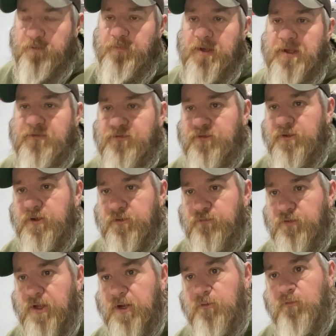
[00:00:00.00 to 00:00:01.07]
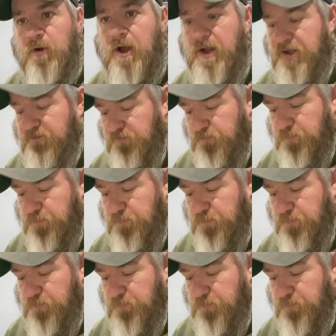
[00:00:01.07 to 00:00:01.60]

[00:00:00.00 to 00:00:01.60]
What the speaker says: about stuff like rice,